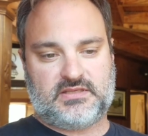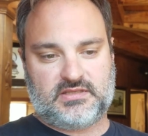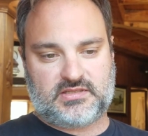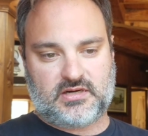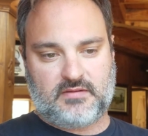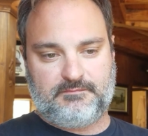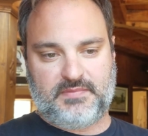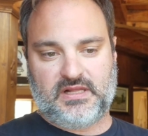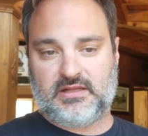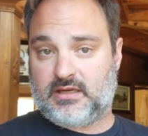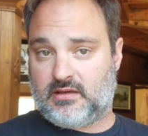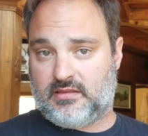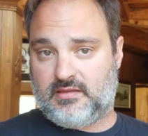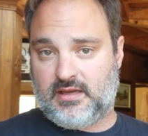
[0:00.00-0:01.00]
start
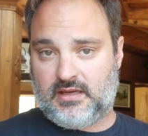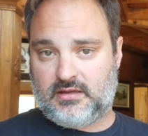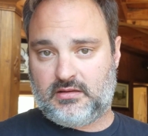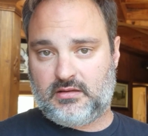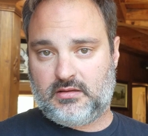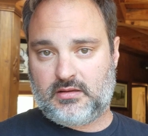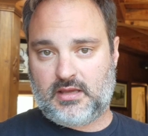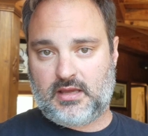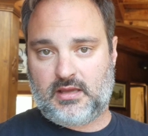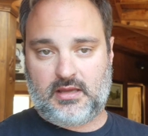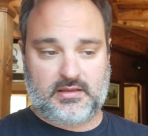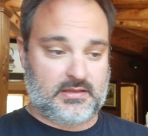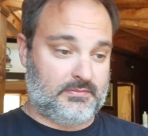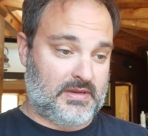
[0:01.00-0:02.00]
building a thing
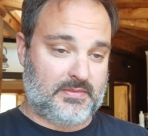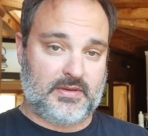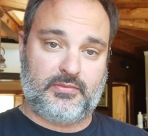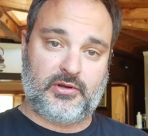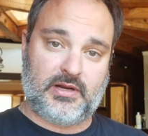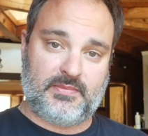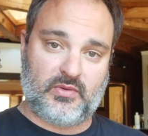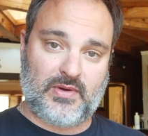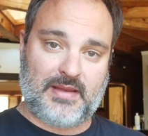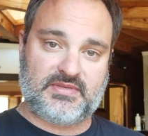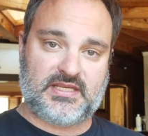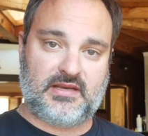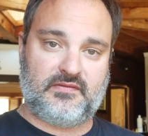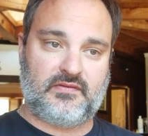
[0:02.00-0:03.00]
and then maybe put up a
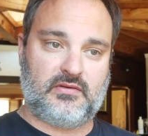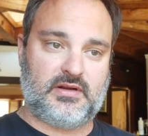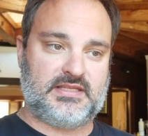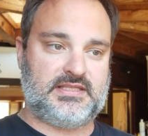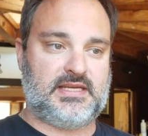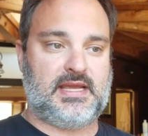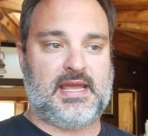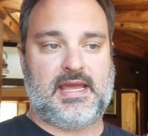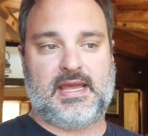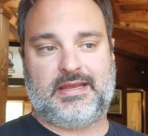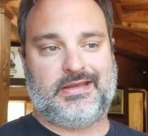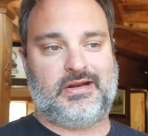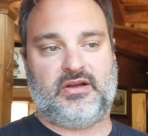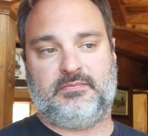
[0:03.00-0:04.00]
website for it and say,
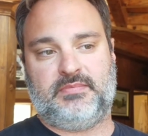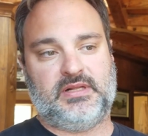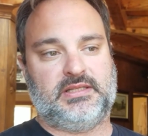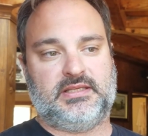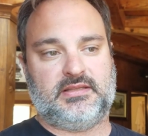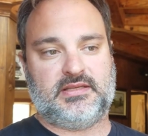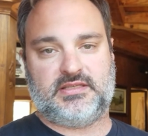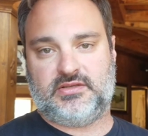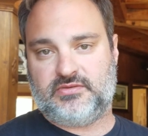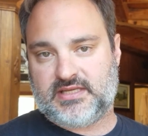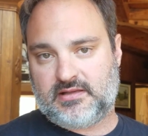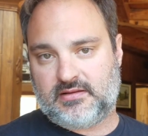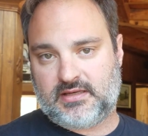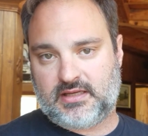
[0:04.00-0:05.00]
hey, I'm building this
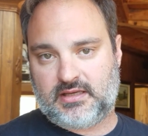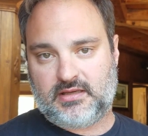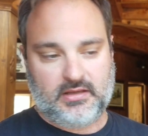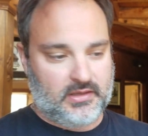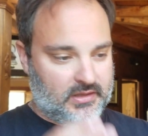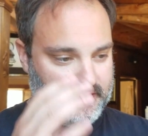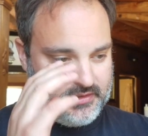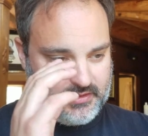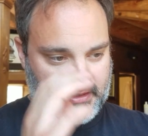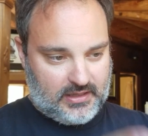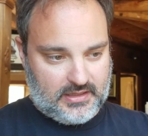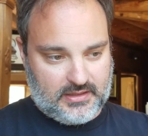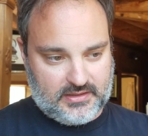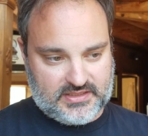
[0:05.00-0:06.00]
utility.
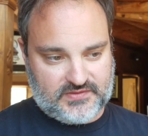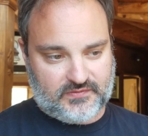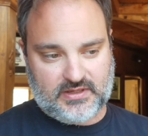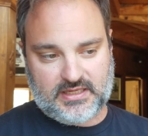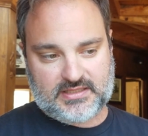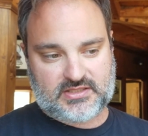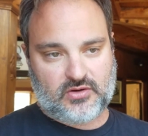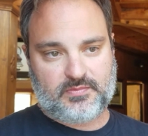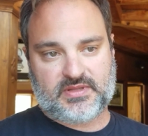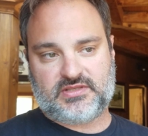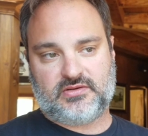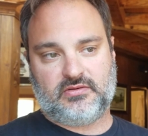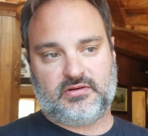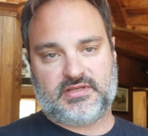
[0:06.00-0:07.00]
It's free, it's
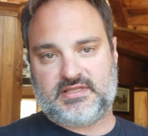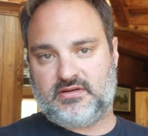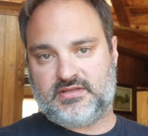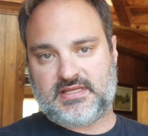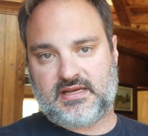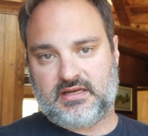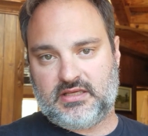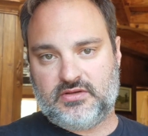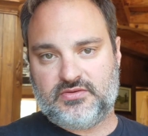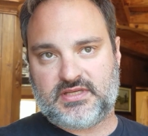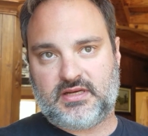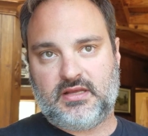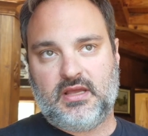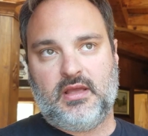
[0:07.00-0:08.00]
open source, here's how to
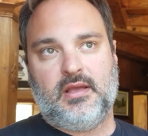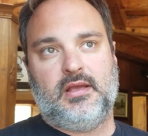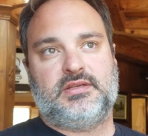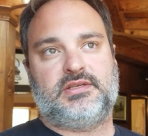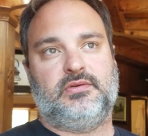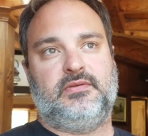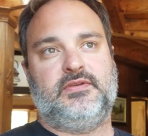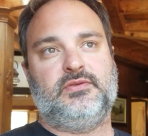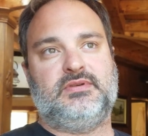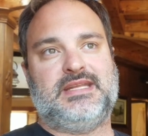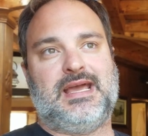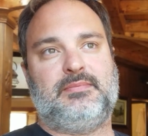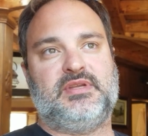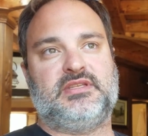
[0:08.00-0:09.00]
use it. So if you
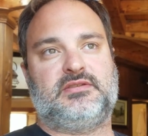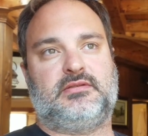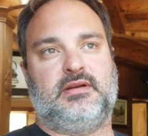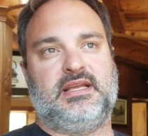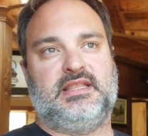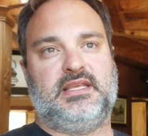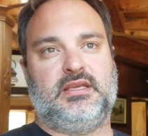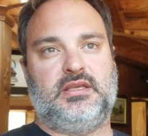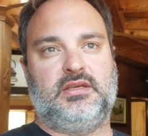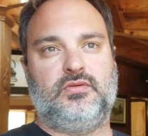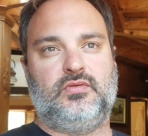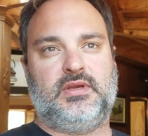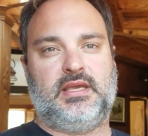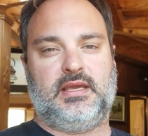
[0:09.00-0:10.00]
demonstrate that
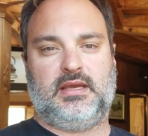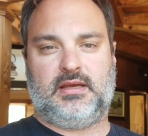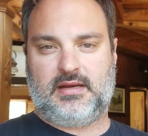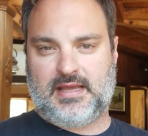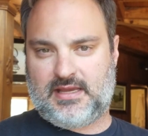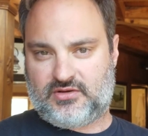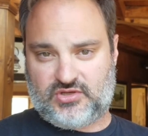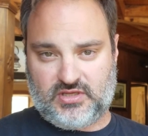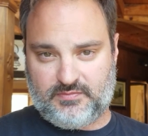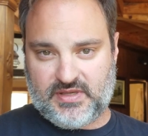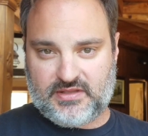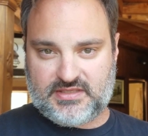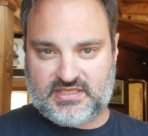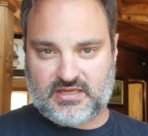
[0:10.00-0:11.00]
you can actually
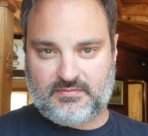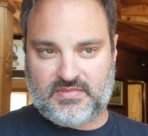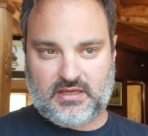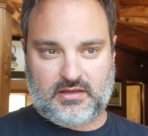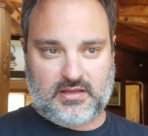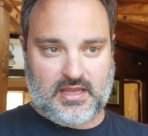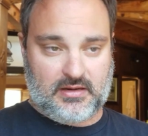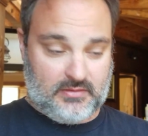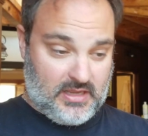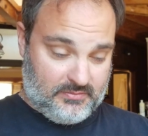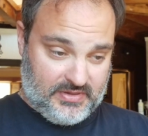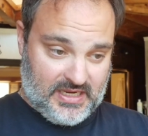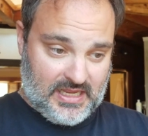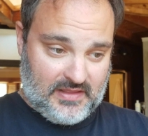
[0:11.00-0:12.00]
build something
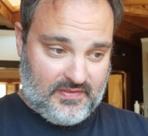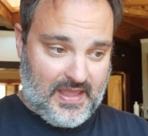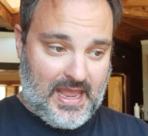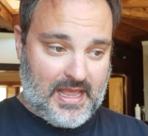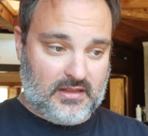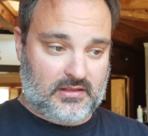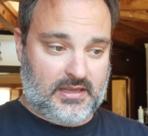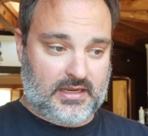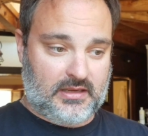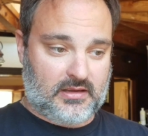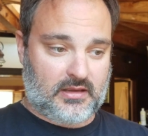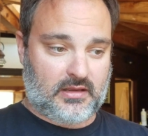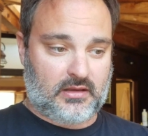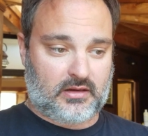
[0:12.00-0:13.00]
and beyond that,
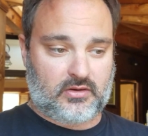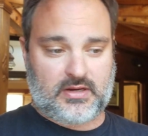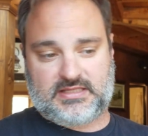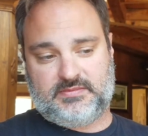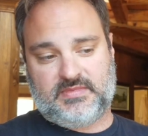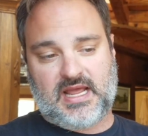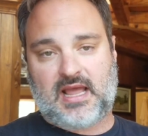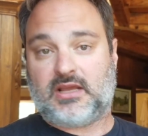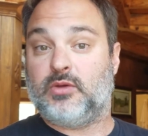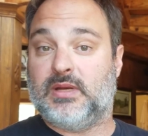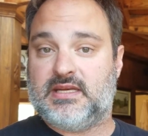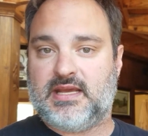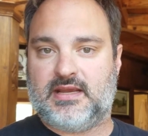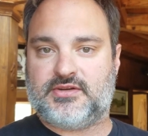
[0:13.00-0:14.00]
like create some
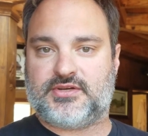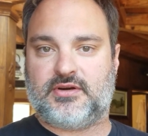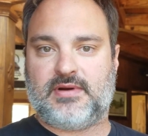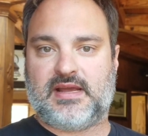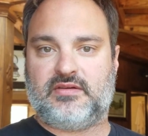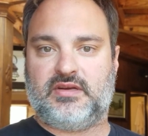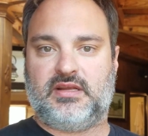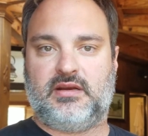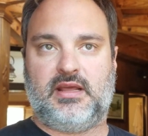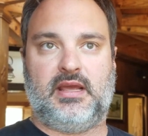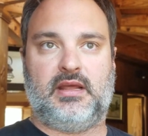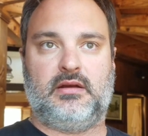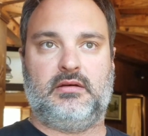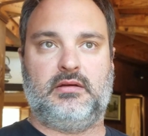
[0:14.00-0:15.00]
documentation around it
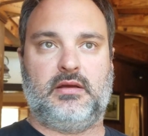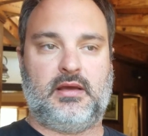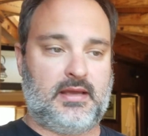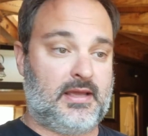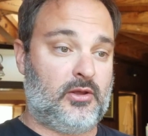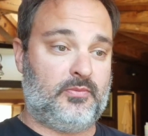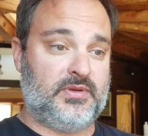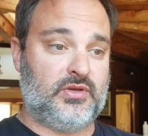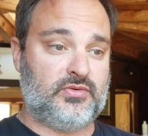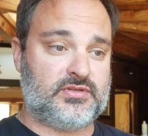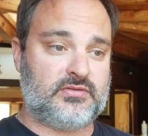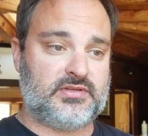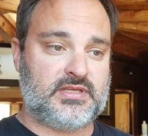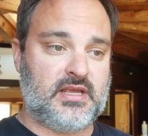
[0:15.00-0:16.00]
and help
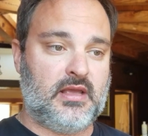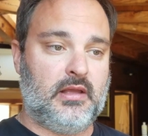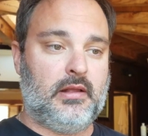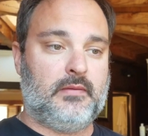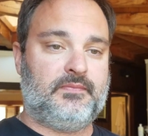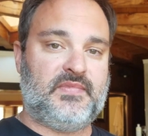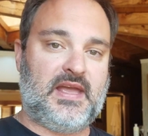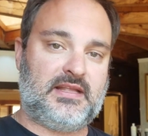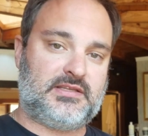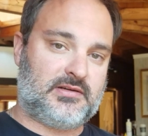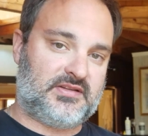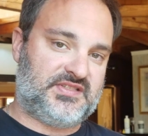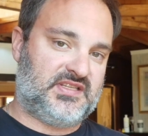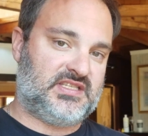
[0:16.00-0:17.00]
users, that
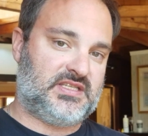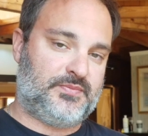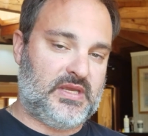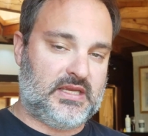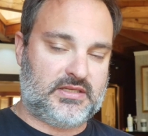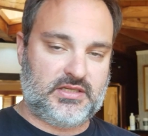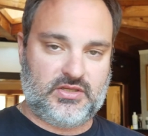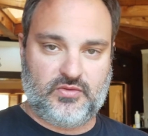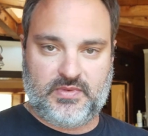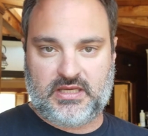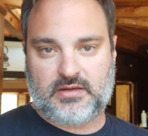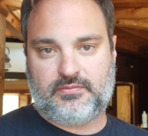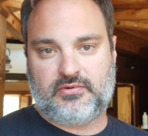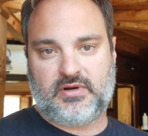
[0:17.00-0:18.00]
starts to speak to you
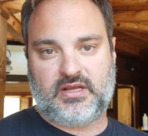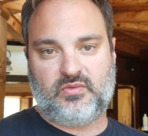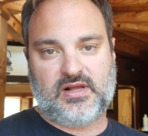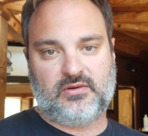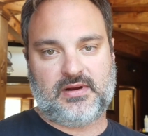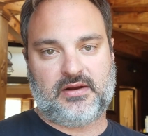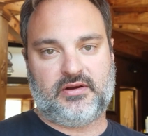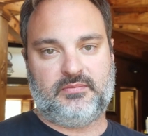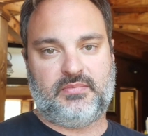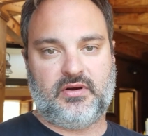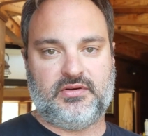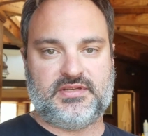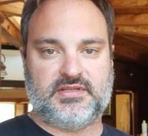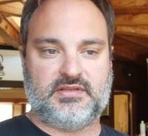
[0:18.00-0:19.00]
being a pretty well-rounded
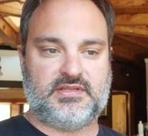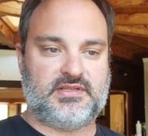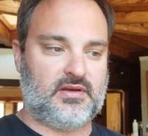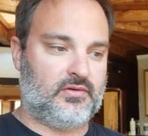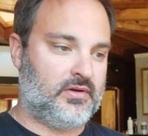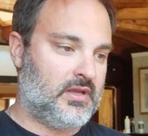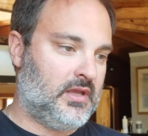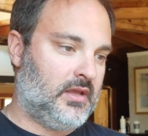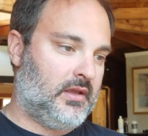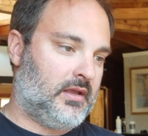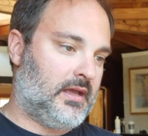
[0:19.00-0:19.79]
person. So